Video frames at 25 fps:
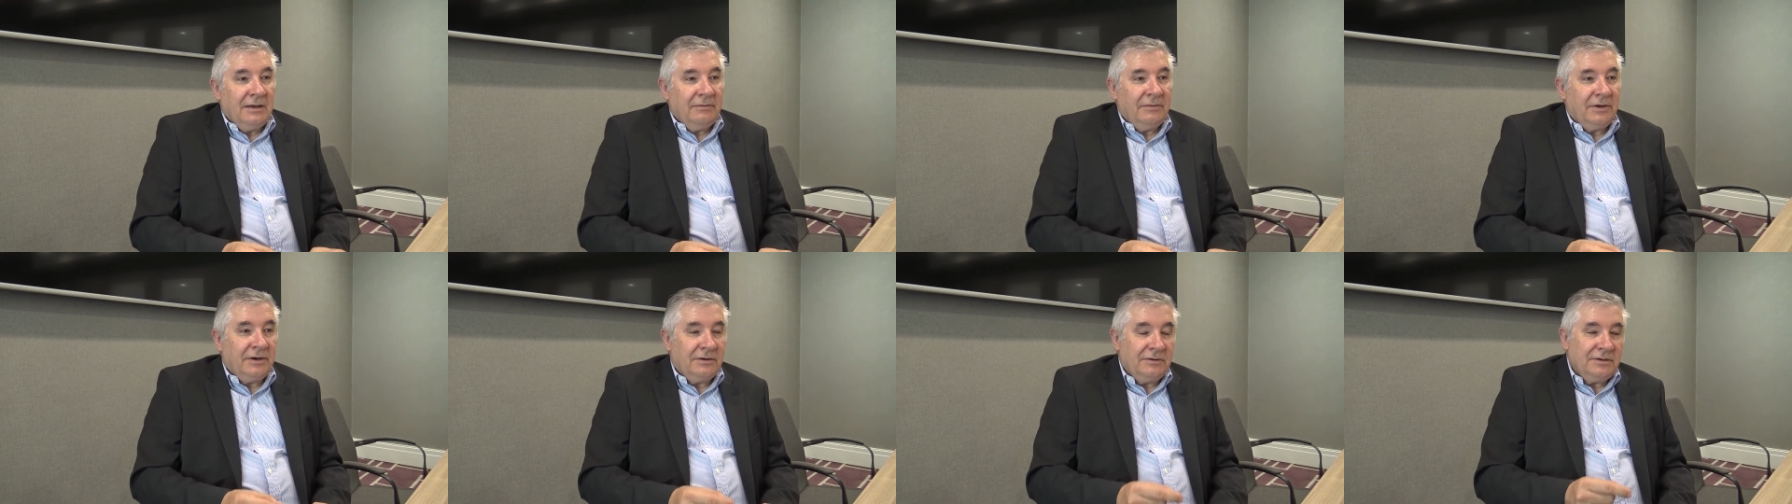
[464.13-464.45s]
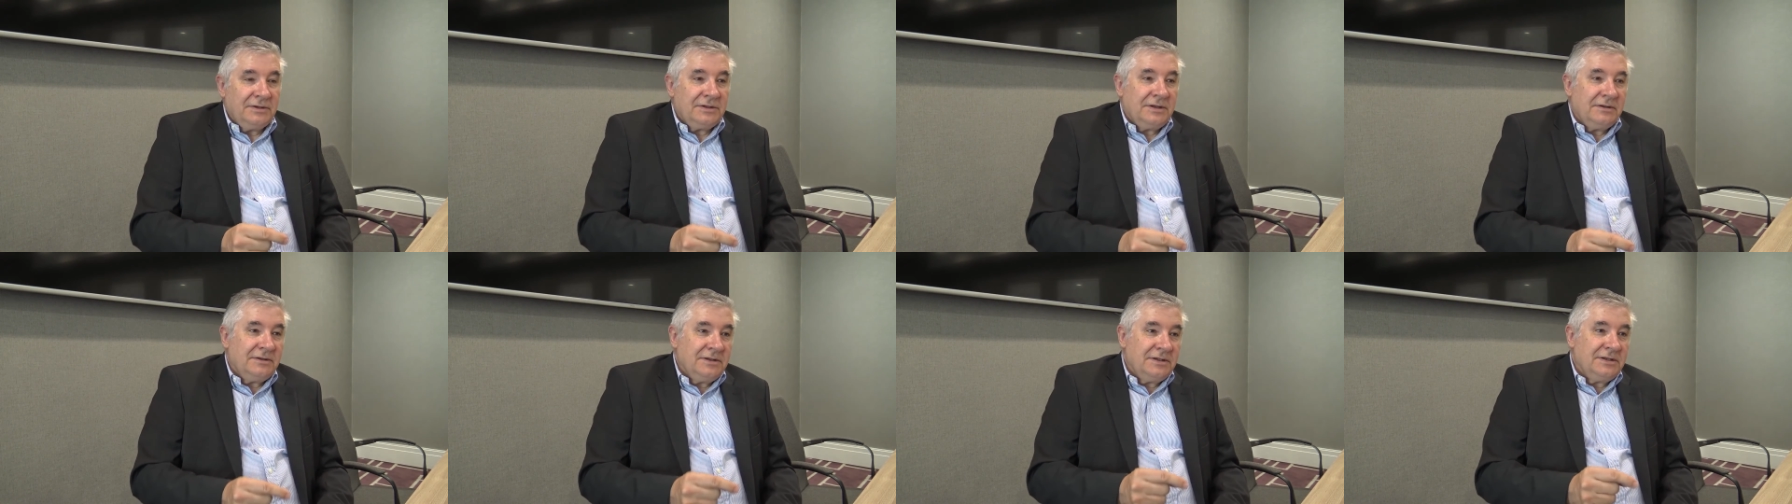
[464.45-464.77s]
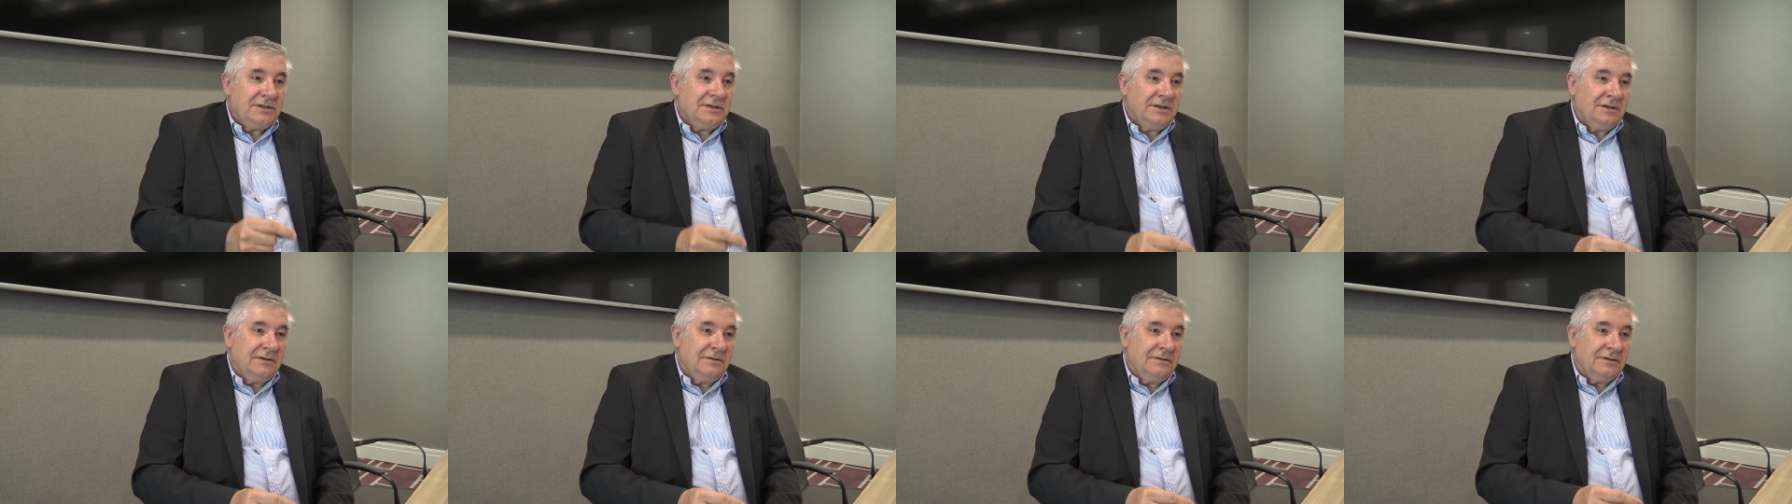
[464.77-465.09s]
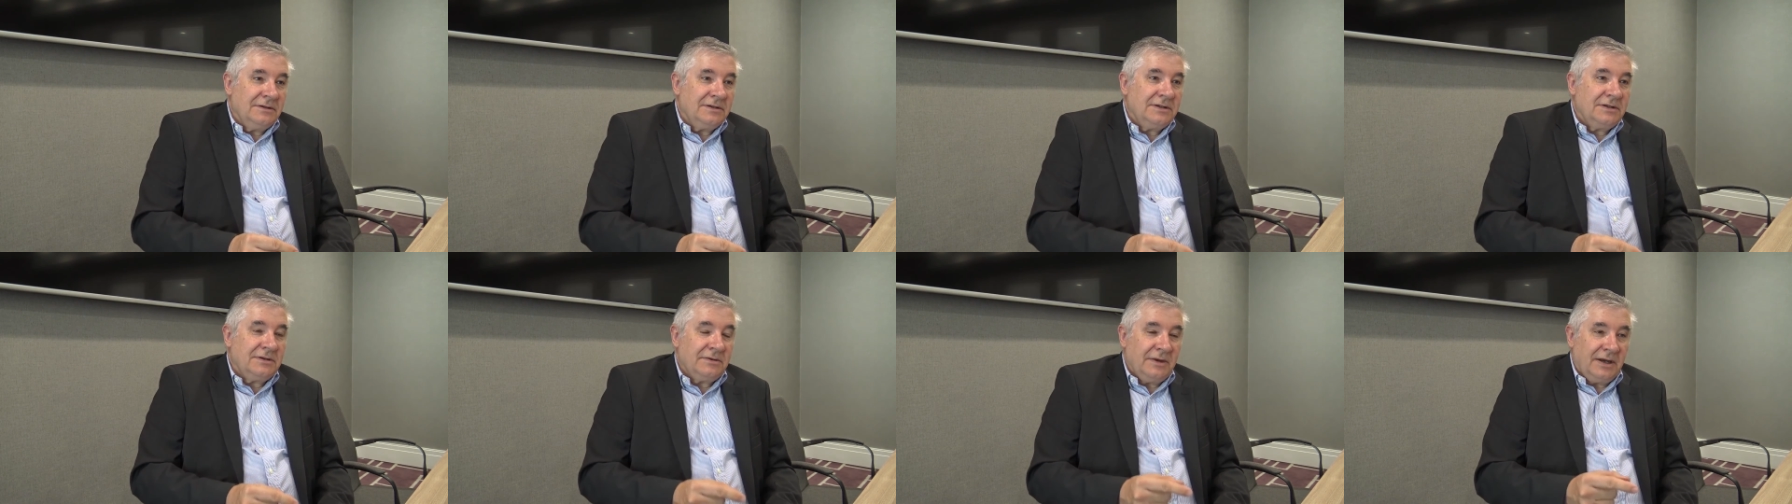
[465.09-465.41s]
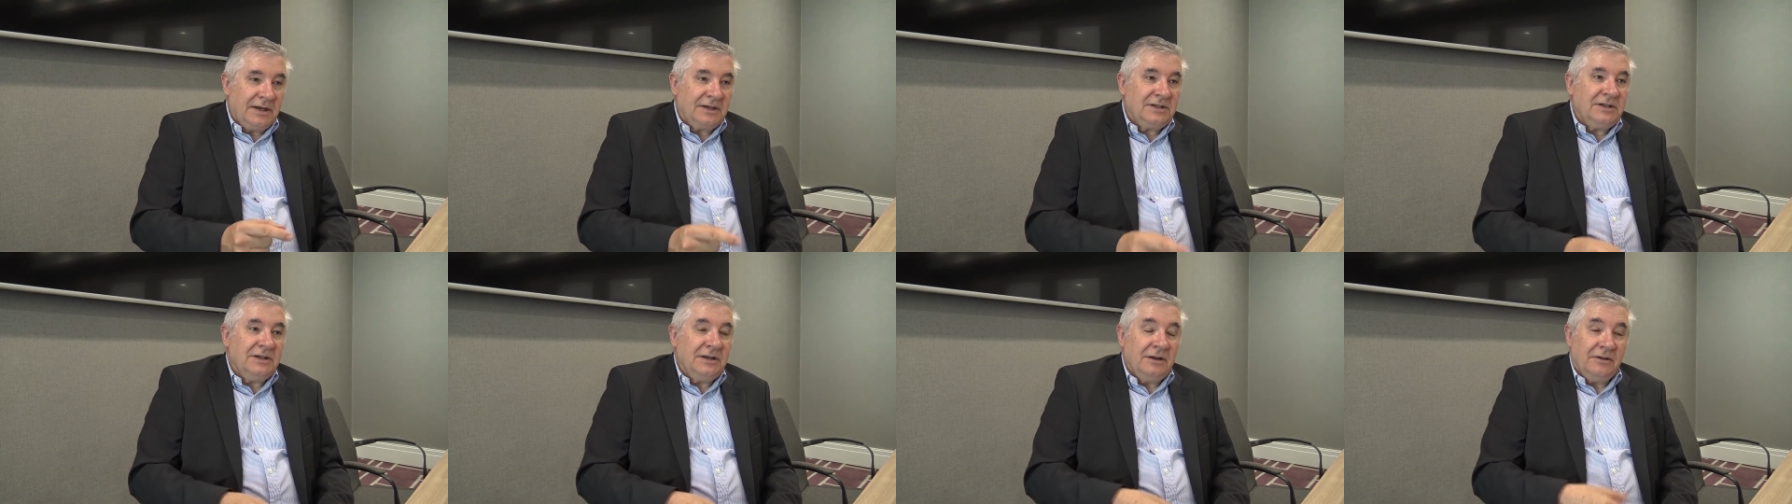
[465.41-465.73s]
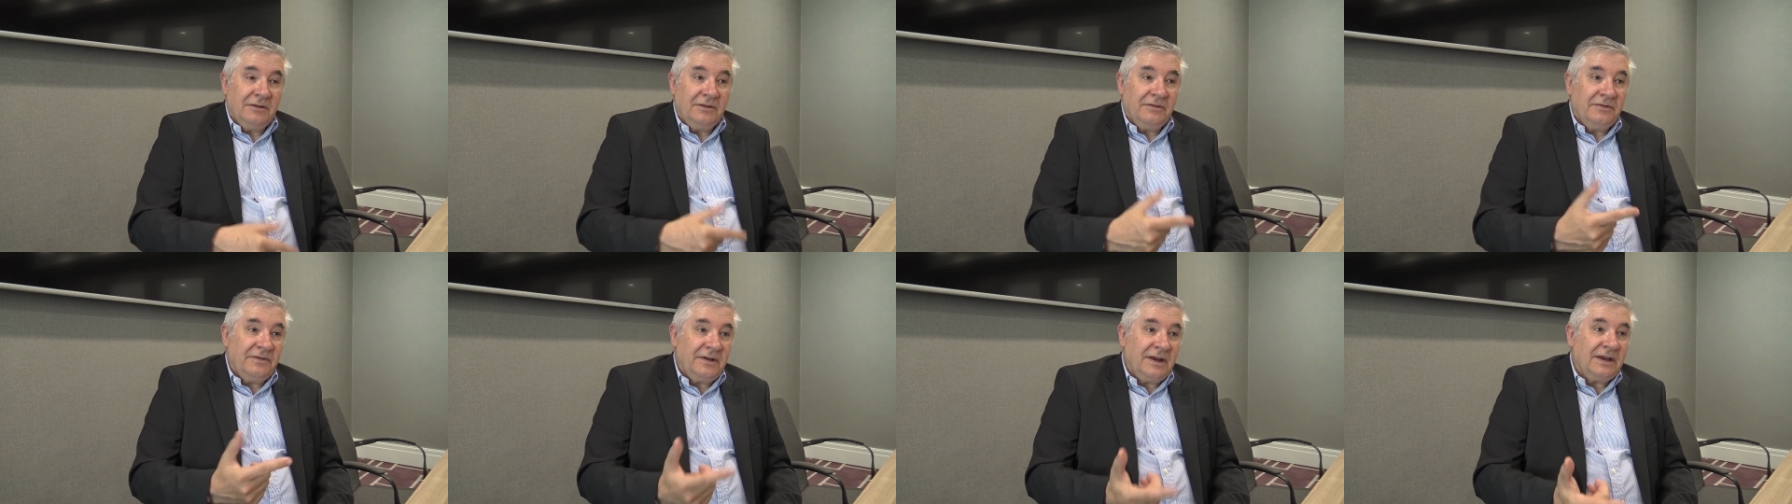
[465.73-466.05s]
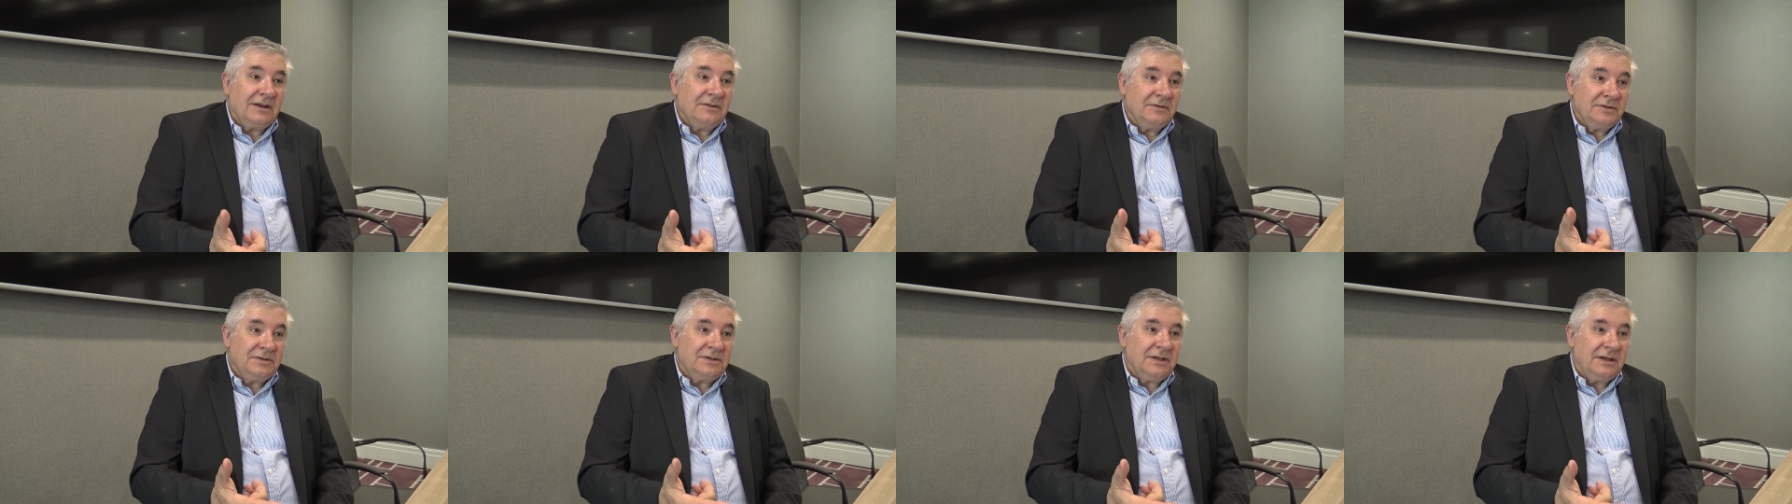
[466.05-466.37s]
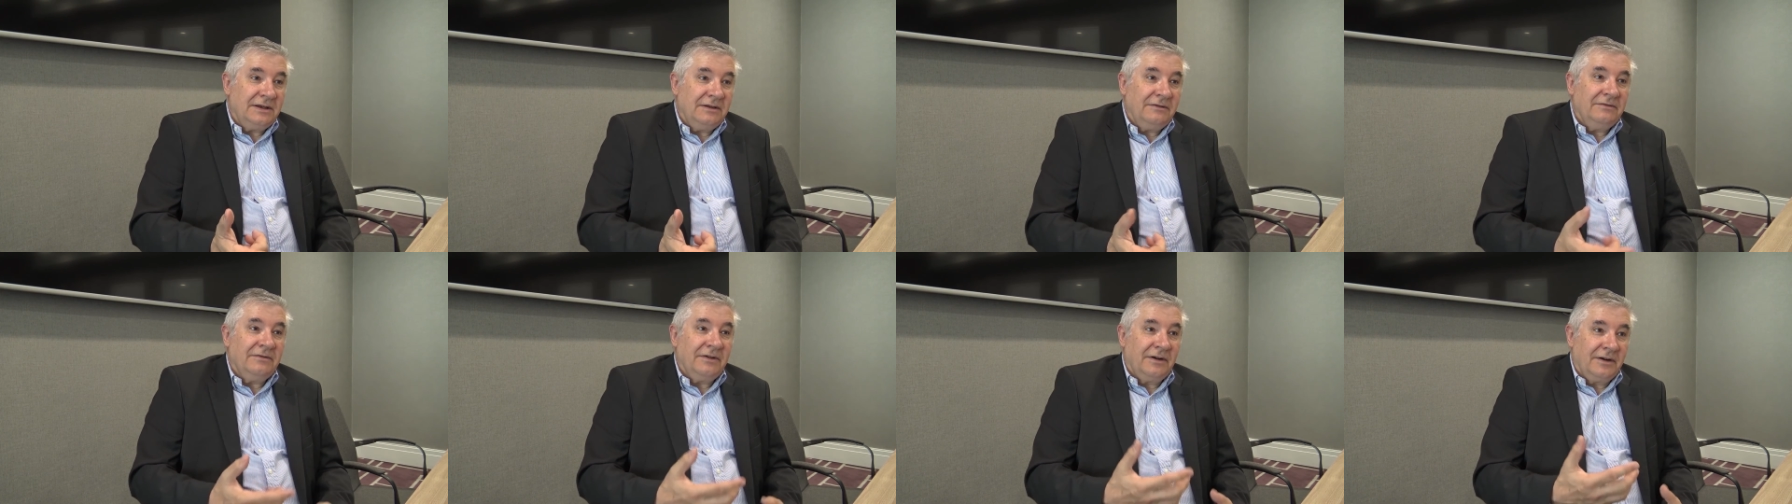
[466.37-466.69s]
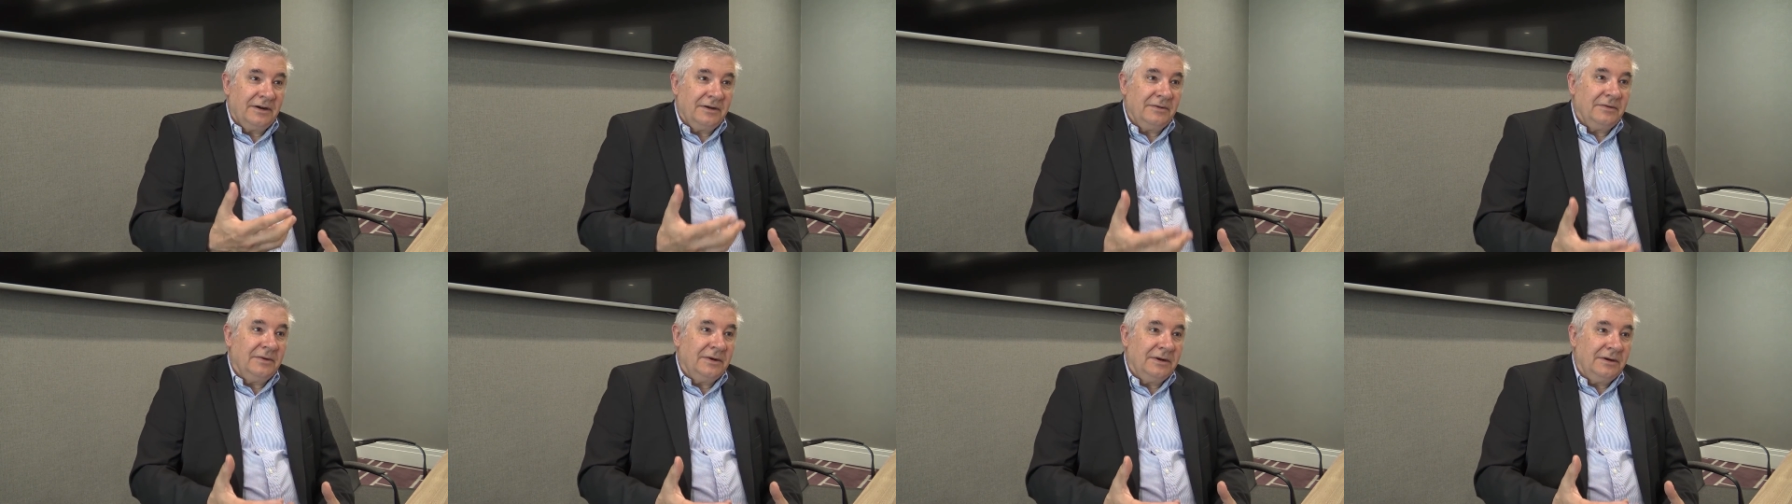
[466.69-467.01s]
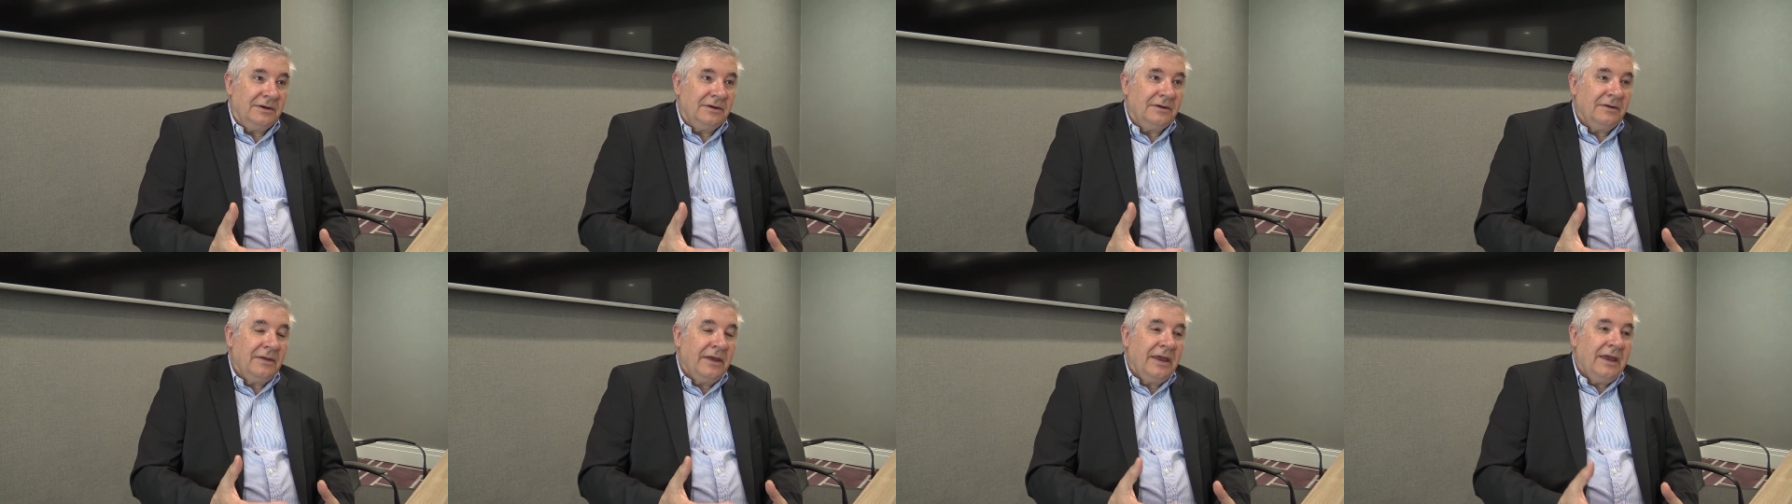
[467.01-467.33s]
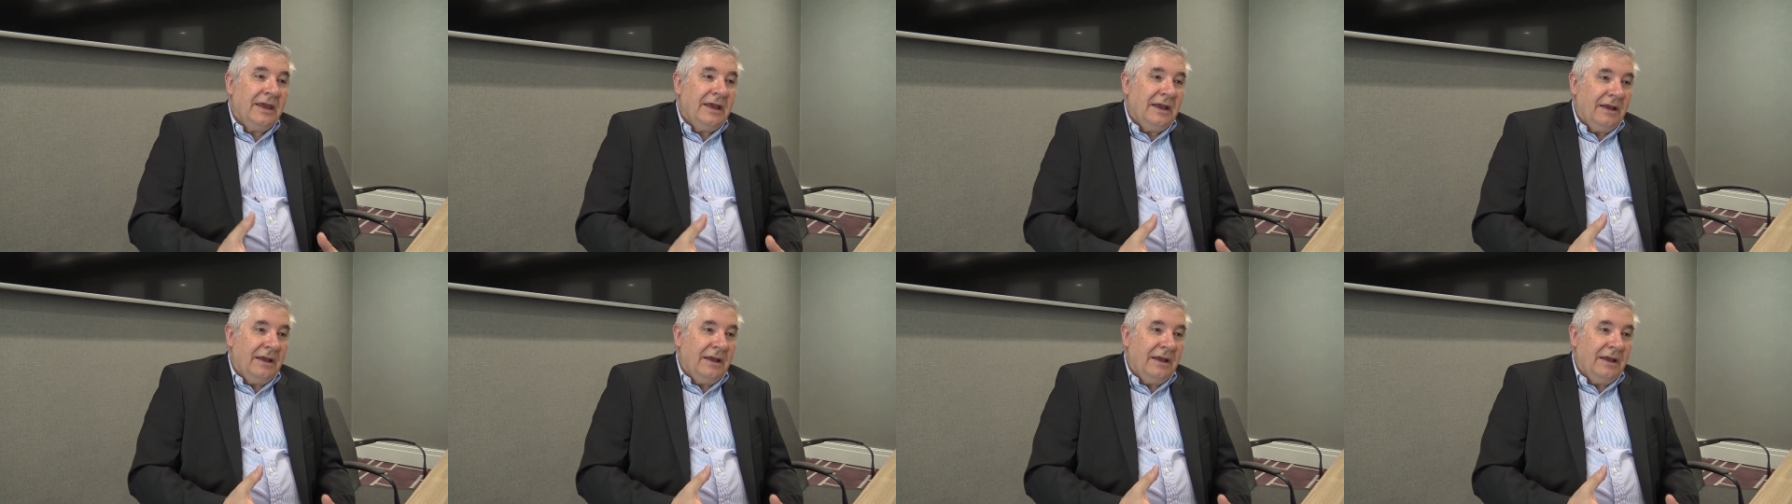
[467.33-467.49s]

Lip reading: but also the students to actually know the faculty very well.